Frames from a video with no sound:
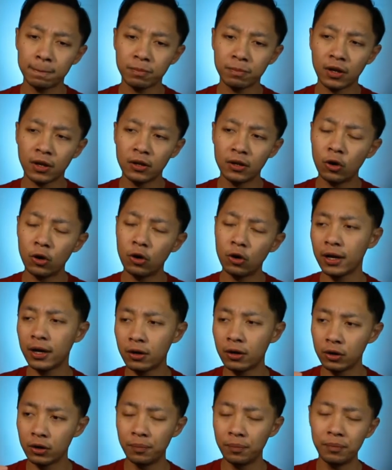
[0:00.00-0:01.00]
like
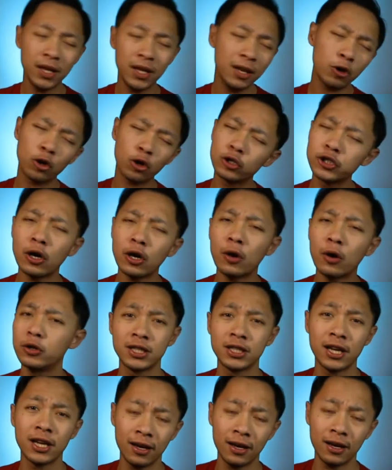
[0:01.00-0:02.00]
the meteor shower is
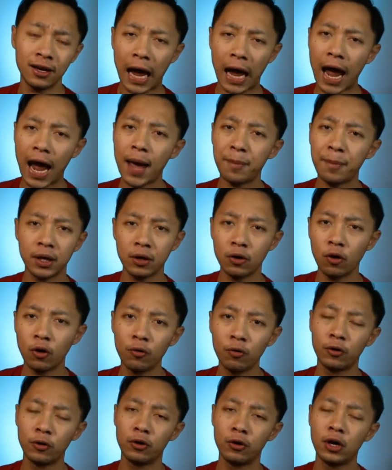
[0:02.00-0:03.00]
gonna happen
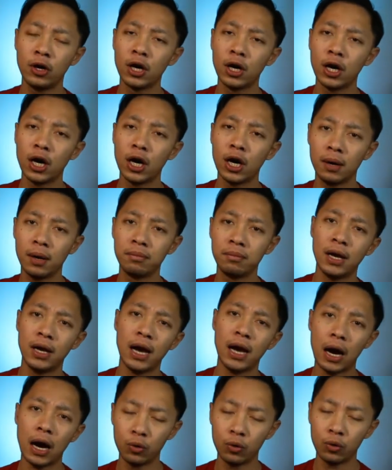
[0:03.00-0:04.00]
over the
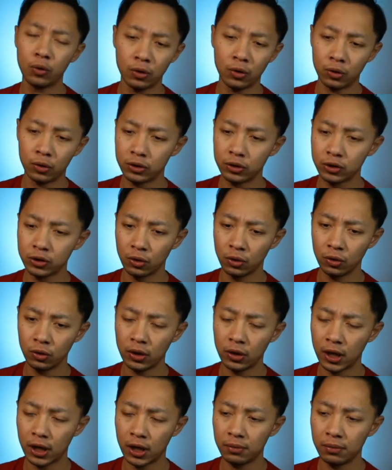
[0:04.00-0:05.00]
hour or so,
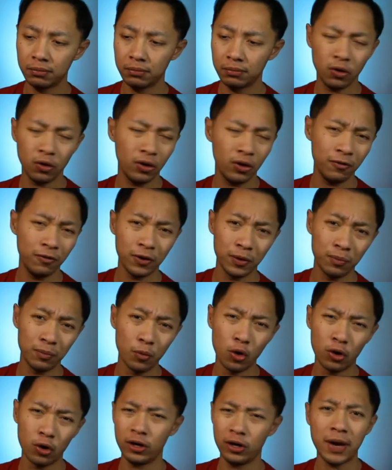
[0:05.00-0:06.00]
even
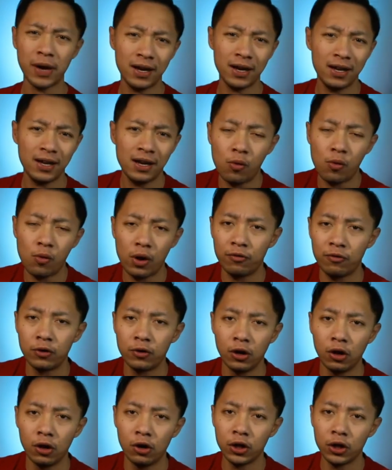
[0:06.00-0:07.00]
more depending however
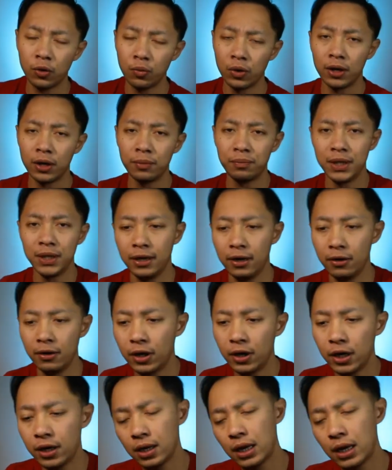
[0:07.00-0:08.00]
long you want to be there,
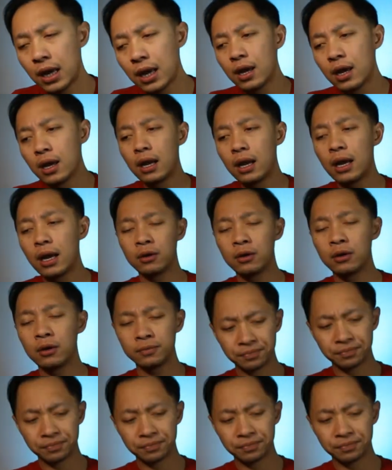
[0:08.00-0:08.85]
right? Now,